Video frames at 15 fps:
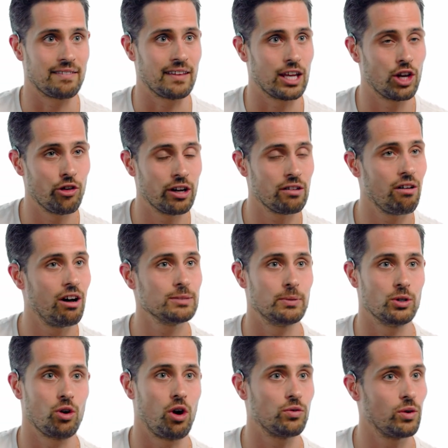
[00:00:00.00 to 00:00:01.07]
at the hearing loss,
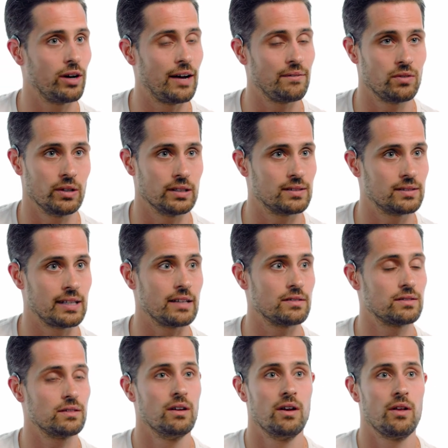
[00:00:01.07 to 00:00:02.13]
but you also have to
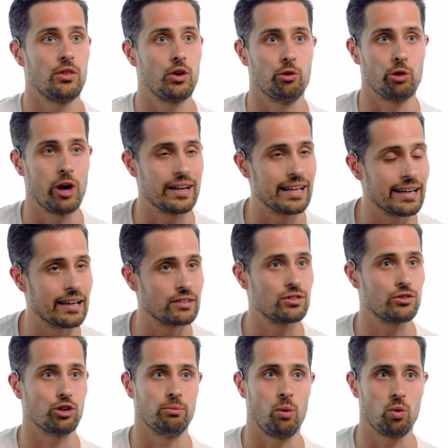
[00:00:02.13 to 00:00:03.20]
assess their readiness,
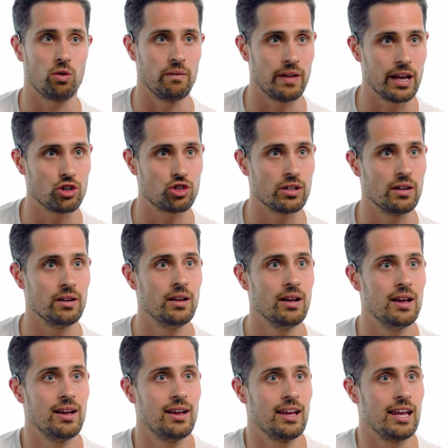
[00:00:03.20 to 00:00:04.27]
their motivation,
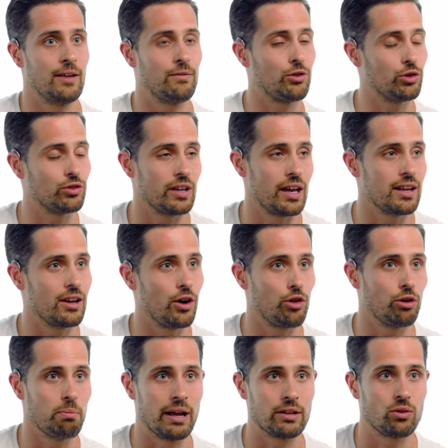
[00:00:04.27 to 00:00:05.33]
if there's any
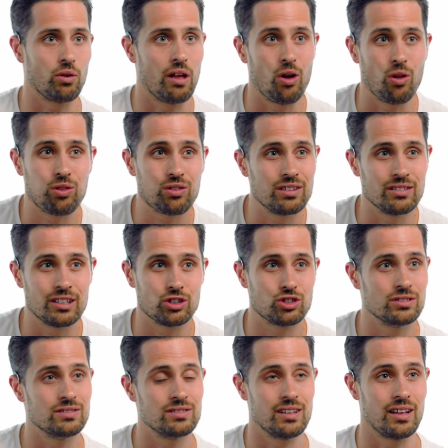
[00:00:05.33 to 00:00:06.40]
other mental health
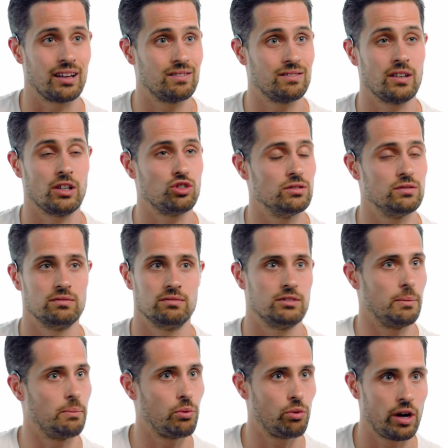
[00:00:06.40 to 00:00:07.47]
conditions, like such as
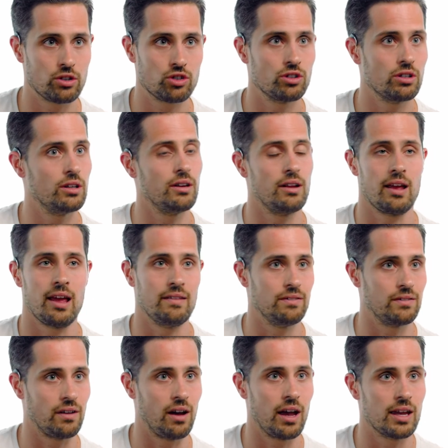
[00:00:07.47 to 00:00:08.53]
depression,
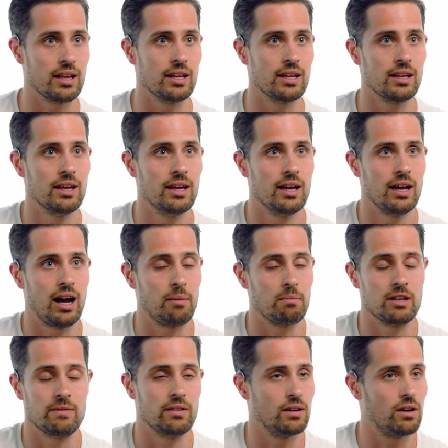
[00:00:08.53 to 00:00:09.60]
anxiety, um,
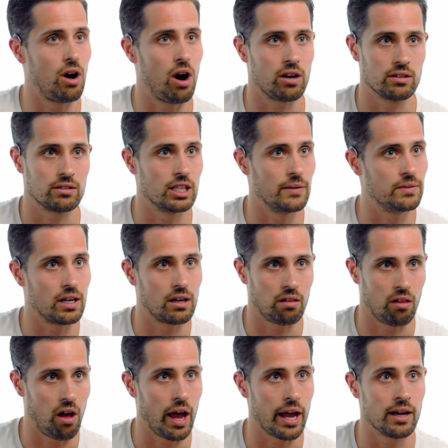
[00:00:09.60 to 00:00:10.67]
even cognitive
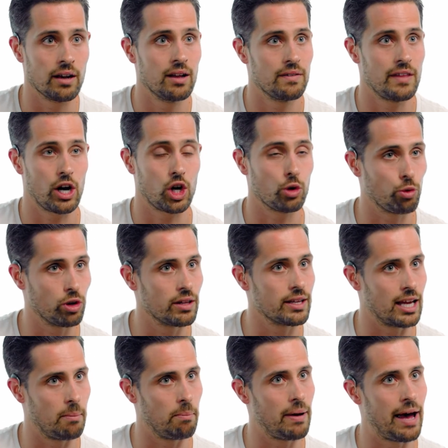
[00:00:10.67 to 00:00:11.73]
decline, that could
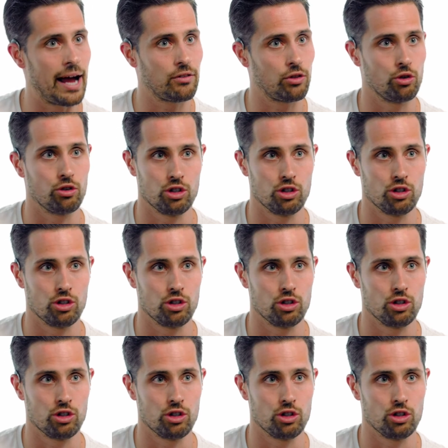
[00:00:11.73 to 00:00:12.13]
really impact their